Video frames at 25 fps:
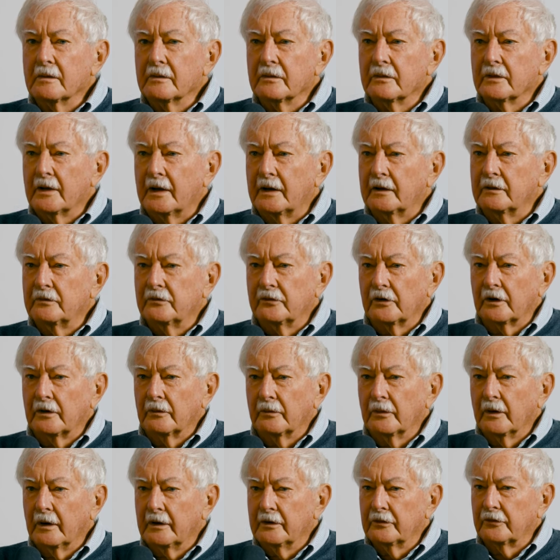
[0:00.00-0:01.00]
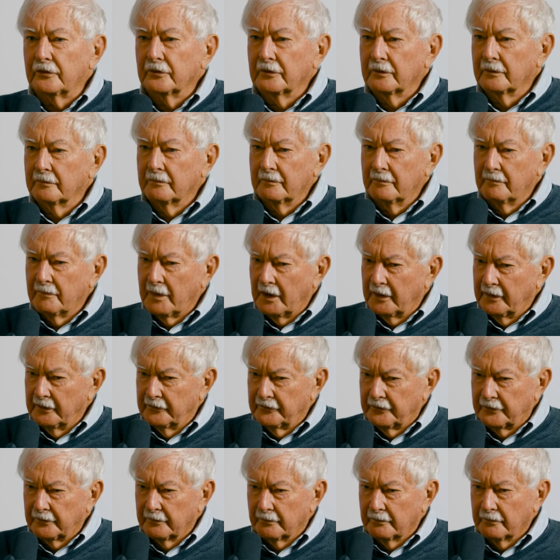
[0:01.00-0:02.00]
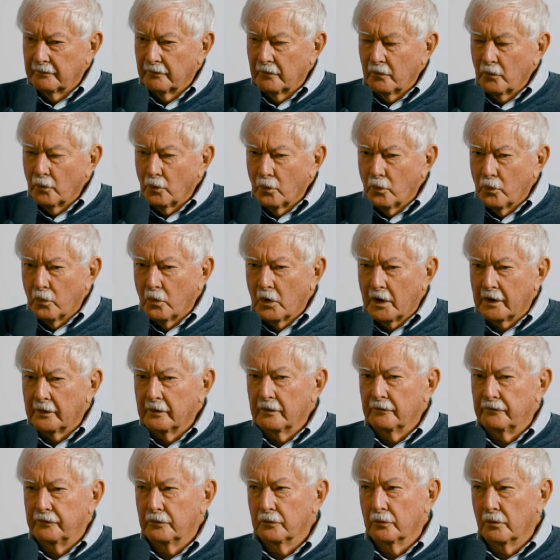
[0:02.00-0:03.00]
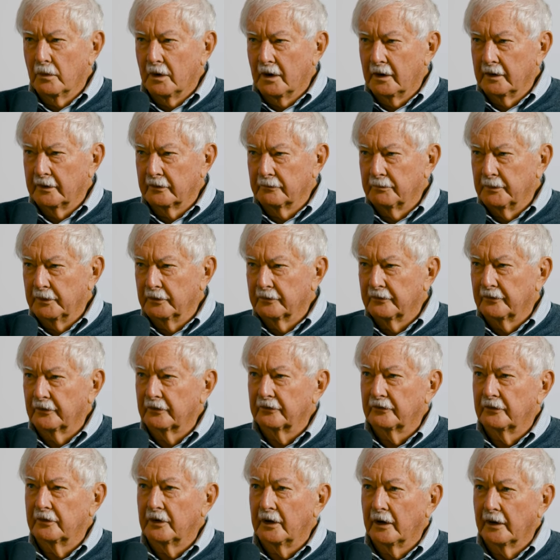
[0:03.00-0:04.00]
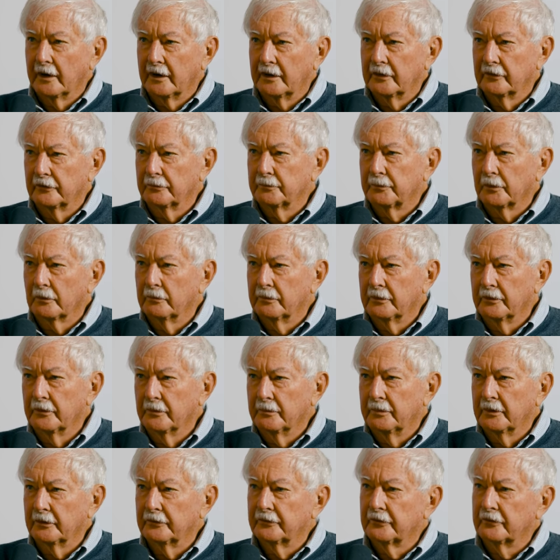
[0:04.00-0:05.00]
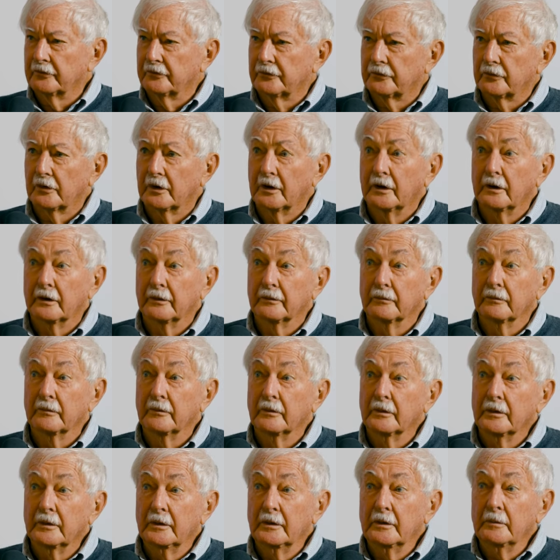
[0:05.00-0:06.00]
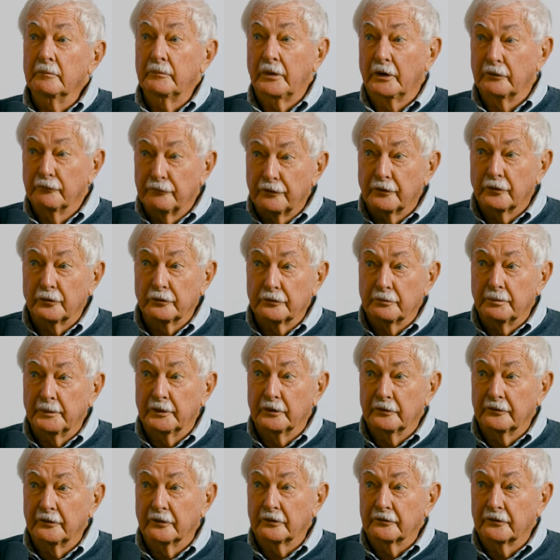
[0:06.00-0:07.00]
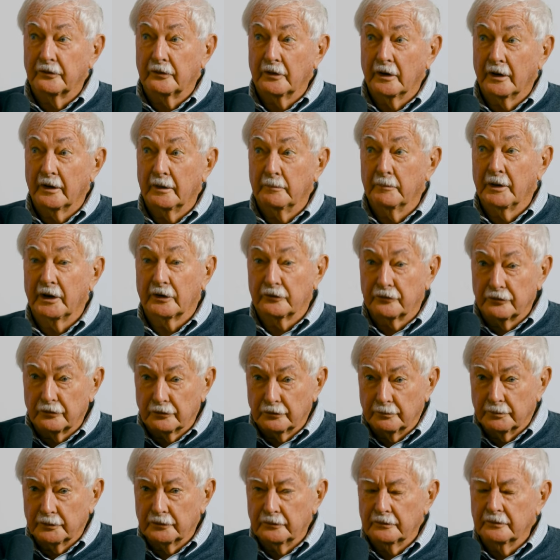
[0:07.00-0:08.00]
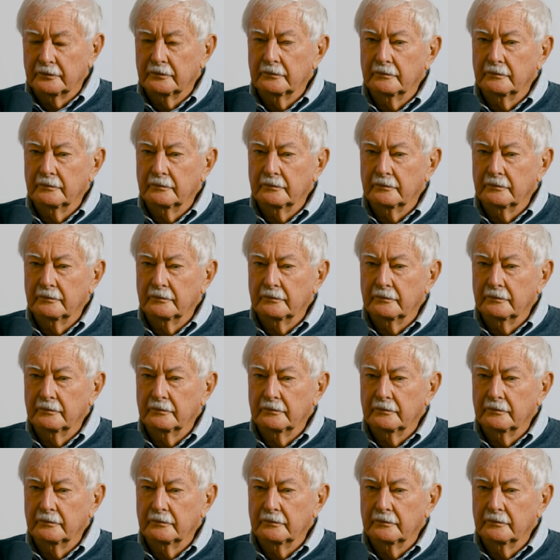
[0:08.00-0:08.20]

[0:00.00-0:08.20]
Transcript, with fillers: that generation made some wonderful wines. Bin 60A is probably the best Australian. Penfold's Bin 60A, Max Schubert